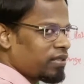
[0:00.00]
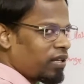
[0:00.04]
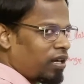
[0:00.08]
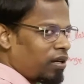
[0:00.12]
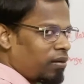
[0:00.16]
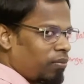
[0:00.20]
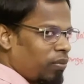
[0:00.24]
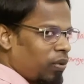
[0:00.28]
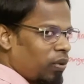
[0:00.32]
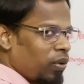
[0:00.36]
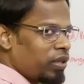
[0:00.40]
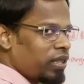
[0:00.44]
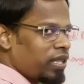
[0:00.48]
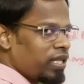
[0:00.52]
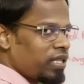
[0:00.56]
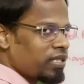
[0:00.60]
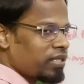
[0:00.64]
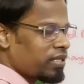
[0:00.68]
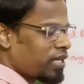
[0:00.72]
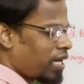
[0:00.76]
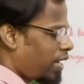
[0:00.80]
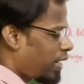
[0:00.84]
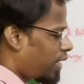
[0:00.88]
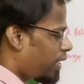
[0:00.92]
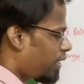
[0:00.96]
on both the
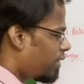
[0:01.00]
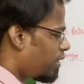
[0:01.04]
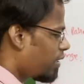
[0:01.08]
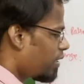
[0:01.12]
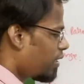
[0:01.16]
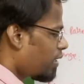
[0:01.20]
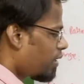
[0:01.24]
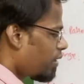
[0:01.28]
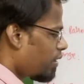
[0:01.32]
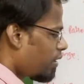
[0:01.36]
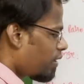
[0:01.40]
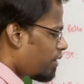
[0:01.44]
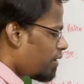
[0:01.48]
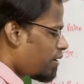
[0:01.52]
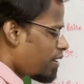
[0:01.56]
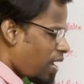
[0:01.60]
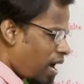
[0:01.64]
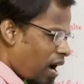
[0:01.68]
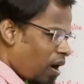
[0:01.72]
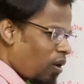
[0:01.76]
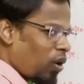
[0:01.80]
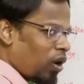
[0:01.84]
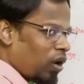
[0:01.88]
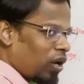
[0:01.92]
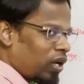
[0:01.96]
side,
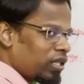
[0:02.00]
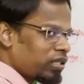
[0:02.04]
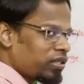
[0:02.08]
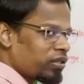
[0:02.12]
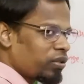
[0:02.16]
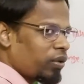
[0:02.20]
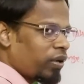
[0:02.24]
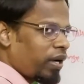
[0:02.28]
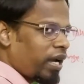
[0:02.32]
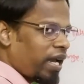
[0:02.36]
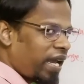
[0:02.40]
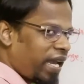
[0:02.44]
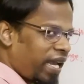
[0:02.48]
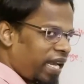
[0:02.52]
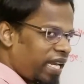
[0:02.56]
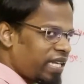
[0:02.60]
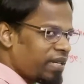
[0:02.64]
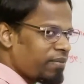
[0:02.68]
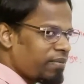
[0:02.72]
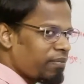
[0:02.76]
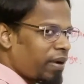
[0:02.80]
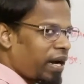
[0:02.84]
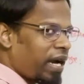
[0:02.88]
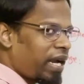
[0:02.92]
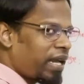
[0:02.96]
now also
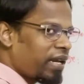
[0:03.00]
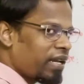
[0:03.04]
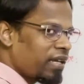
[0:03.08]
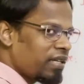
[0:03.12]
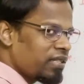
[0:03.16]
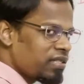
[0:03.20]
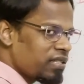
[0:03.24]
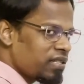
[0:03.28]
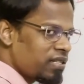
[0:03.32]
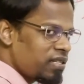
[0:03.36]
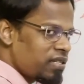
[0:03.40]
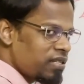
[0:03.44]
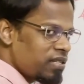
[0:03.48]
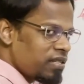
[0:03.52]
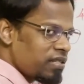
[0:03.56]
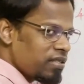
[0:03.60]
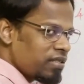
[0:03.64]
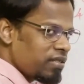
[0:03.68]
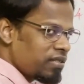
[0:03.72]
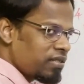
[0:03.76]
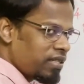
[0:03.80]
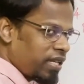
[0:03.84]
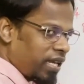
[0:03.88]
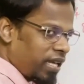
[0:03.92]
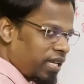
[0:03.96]
8 minus
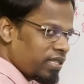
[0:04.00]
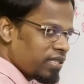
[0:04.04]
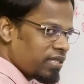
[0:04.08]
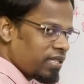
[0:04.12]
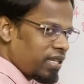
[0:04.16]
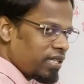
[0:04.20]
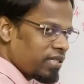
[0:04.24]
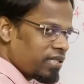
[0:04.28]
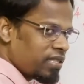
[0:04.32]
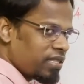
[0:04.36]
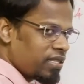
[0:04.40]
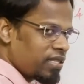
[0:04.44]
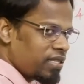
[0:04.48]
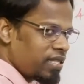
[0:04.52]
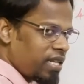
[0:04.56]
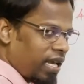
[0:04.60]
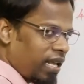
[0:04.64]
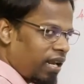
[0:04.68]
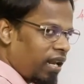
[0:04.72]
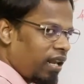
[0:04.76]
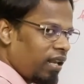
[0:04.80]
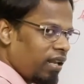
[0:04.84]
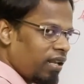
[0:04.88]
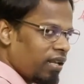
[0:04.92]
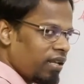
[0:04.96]
6 is
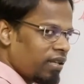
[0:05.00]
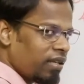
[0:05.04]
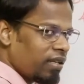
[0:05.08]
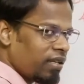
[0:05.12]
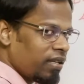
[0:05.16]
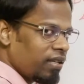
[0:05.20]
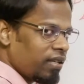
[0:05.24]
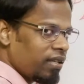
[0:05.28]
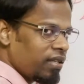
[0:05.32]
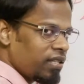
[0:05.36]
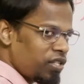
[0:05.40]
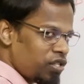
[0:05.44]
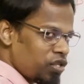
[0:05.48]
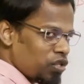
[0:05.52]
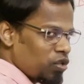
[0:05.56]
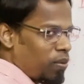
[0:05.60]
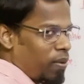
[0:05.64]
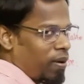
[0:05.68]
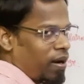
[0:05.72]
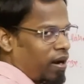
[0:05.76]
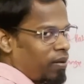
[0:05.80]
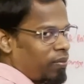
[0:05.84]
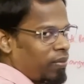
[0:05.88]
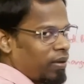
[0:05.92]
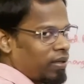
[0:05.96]
still 2
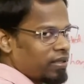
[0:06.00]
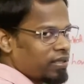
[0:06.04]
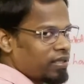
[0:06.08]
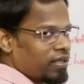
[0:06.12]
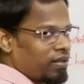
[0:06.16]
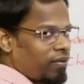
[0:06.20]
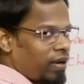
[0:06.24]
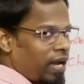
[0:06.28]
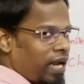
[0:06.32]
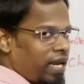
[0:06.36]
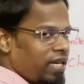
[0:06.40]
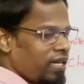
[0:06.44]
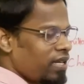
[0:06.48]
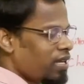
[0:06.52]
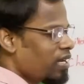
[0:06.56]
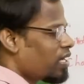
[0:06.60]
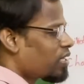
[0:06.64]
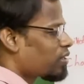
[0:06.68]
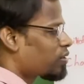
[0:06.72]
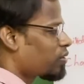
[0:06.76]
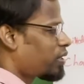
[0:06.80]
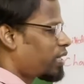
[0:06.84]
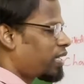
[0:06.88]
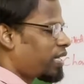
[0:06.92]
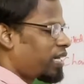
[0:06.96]
marbles, right?
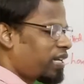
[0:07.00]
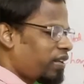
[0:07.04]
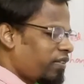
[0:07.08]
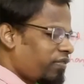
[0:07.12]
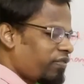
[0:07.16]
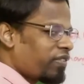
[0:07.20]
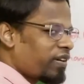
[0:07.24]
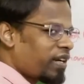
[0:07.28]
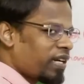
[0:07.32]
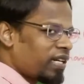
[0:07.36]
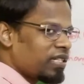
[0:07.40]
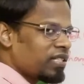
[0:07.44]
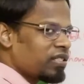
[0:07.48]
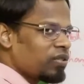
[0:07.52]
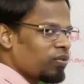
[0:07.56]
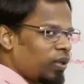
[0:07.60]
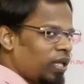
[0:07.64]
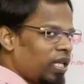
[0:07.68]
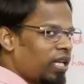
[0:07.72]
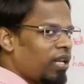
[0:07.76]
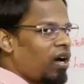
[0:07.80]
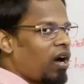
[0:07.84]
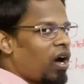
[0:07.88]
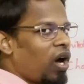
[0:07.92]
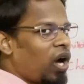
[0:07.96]
So the difference
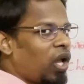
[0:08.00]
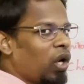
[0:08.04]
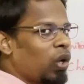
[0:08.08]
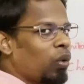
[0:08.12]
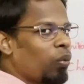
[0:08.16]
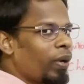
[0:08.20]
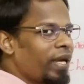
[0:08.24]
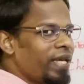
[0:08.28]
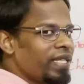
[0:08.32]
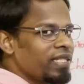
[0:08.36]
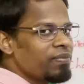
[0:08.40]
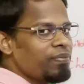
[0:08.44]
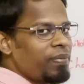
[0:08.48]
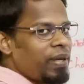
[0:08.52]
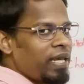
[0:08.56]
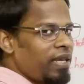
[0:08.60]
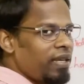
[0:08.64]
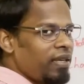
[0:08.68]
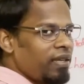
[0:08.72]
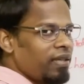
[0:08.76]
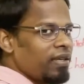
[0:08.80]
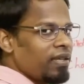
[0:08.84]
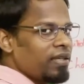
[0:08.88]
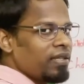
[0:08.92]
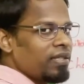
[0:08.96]
will always
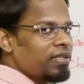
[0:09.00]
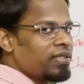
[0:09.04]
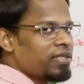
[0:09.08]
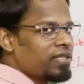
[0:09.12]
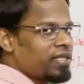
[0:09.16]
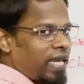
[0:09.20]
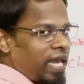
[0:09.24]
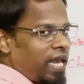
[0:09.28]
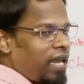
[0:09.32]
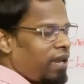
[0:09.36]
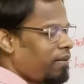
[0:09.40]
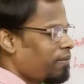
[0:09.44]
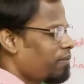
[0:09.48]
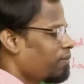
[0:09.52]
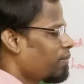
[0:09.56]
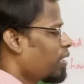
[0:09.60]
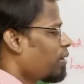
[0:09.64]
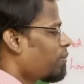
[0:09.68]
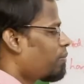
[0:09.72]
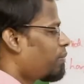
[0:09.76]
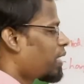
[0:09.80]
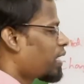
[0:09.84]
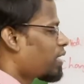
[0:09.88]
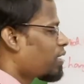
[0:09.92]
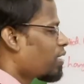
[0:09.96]
be same
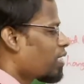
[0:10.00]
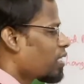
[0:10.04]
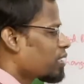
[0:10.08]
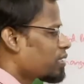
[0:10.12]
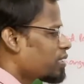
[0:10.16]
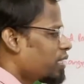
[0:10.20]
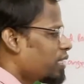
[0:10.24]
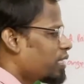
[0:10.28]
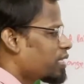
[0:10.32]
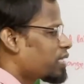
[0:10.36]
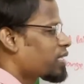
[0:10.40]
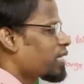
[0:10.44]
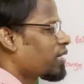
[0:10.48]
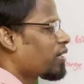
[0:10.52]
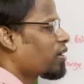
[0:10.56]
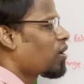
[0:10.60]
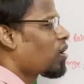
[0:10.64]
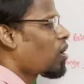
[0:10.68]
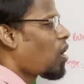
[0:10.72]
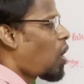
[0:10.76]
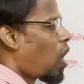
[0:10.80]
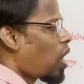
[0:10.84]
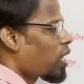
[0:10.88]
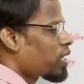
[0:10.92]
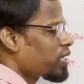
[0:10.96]
because it is a
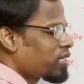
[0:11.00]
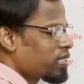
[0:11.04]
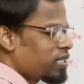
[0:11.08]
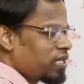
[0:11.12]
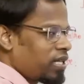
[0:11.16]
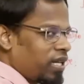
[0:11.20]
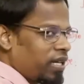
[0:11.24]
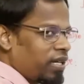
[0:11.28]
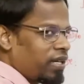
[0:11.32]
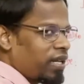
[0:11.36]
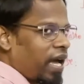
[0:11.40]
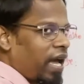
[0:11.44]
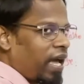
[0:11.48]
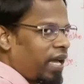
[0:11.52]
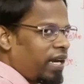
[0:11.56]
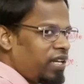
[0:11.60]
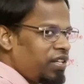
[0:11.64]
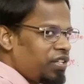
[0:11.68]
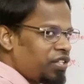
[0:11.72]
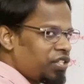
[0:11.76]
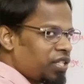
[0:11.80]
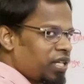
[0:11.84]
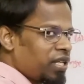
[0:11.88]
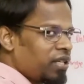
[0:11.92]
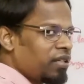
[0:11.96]
constant
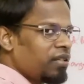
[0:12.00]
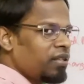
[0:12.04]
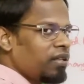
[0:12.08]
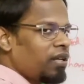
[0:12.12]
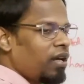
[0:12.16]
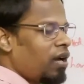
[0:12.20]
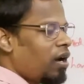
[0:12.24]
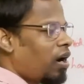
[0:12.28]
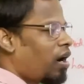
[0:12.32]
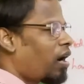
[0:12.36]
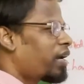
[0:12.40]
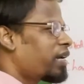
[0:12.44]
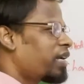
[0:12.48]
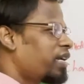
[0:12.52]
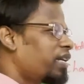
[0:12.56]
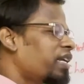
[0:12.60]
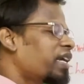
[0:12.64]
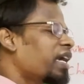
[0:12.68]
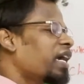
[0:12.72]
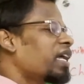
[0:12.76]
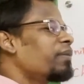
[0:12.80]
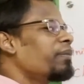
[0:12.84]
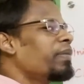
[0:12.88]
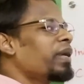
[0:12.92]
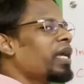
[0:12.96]
addition, or it
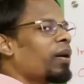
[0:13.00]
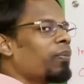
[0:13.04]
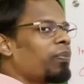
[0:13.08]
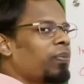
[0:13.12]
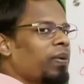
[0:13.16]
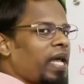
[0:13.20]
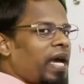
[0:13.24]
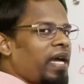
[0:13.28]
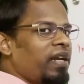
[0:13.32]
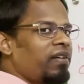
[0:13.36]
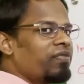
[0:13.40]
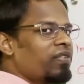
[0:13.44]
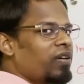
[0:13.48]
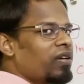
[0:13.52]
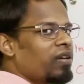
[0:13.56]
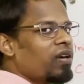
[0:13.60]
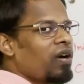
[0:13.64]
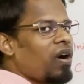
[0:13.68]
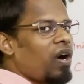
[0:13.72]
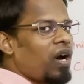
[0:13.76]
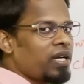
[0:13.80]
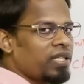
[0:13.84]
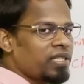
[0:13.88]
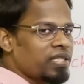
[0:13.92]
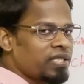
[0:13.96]
can be applied for
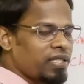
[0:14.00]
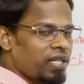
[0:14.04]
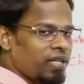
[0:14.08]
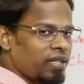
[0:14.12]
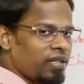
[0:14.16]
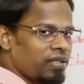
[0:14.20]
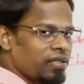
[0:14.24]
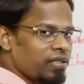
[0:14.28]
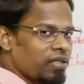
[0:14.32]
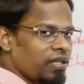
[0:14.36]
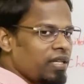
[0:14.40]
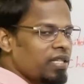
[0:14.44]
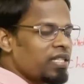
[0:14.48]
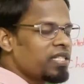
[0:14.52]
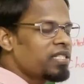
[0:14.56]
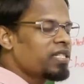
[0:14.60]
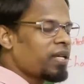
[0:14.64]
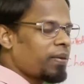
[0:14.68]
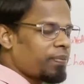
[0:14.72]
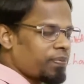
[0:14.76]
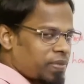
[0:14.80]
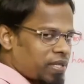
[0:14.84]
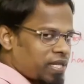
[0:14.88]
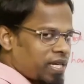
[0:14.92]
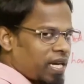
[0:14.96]
constant
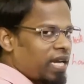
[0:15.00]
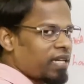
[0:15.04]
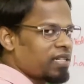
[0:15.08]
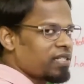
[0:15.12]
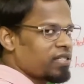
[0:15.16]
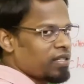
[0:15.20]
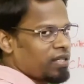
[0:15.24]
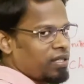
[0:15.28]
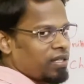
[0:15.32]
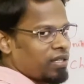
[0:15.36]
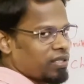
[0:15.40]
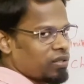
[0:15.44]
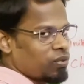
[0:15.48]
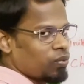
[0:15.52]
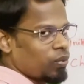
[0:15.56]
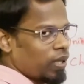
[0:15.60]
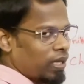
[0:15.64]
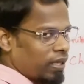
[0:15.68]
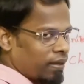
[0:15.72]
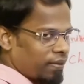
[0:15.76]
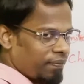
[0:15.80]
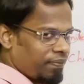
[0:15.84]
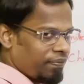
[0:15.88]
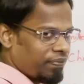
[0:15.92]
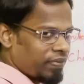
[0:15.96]
subtraction as
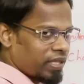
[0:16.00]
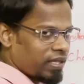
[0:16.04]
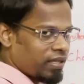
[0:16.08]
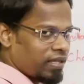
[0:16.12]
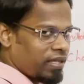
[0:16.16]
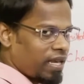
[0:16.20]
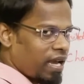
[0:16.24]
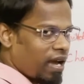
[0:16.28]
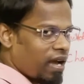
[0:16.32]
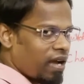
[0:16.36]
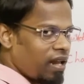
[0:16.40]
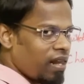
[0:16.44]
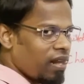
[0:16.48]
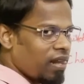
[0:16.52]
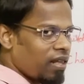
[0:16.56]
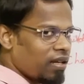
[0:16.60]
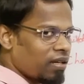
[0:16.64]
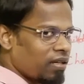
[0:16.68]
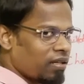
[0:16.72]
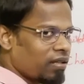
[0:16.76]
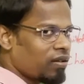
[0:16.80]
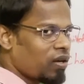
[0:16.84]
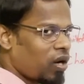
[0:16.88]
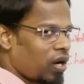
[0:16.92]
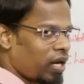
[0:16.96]
well. Yeah,
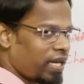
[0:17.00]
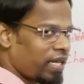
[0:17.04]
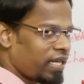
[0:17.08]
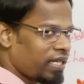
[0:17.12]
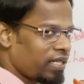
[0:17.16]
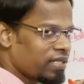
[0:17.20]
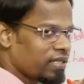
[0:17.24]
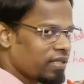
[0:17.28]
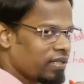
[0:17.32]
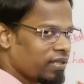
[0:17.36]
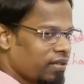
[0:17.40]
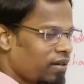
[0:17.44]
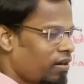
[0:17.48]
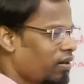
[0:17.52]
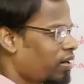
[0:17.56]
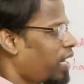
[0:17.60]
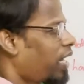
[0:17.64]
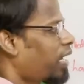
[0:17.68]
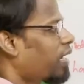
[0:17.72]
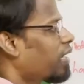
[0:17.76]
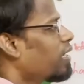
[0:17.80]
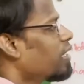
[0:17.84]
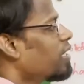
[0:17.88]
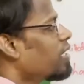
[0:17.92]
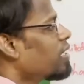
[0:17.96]
got it?
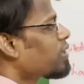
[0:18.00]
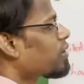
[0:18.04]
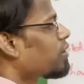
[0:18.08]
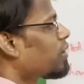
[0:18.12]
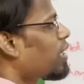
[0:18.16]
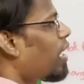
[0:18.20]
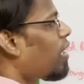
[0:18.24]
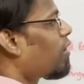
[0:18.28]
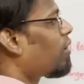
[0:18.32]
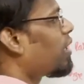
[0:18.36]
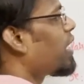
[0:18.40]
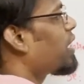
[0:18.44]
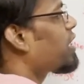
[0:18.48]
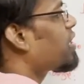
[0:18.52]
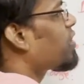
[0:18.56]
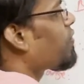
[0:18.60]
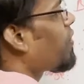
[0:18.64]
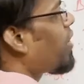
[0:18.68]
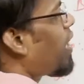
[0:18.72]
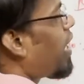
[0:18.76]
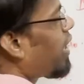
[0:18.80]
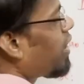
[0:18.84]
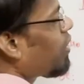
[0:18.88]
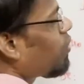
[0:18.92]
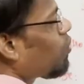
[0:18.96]
Okay, so now let's
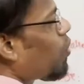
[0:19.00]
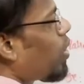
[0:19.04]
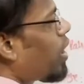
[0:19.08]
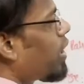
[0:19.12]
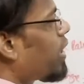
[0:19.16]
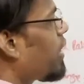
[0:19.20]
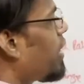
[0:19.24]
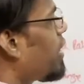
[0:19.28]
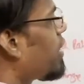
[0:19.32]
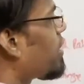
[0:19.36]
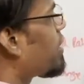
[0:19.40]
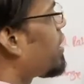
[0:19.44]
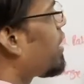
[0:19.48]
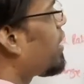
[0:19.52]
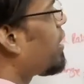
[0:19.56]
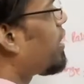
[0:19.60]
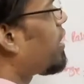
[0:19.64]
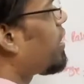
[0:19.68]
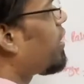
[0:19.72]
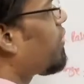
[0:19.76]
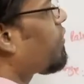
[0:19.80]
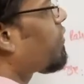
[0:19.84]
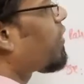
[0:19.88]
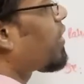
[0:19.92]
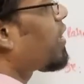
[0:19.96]
find what is the
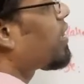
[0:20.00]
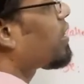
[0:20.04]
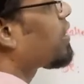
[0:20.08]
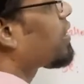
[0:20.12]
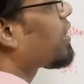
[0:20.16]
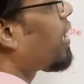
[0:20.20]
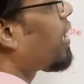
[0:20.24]
difference